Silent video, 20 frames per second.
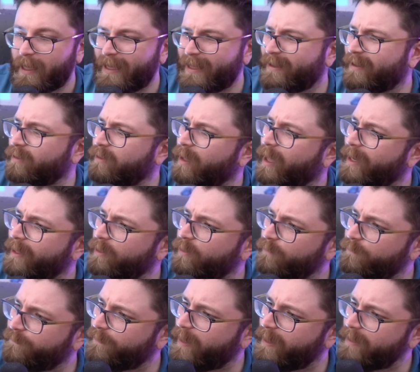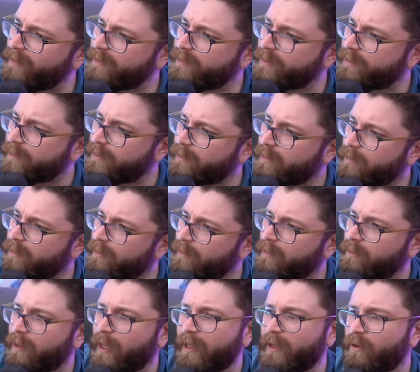The Lynel fights?
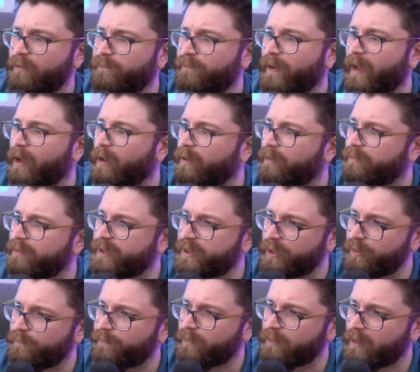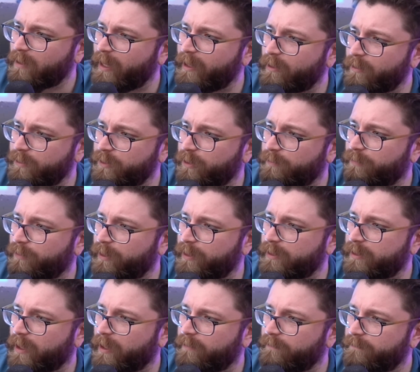Silver Lynels are pretty
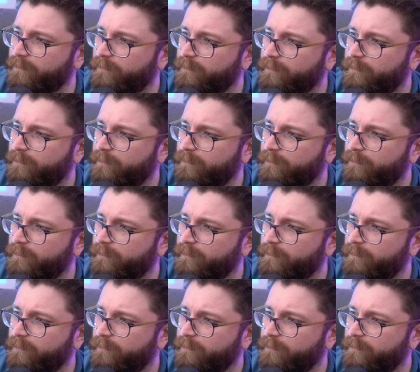tough.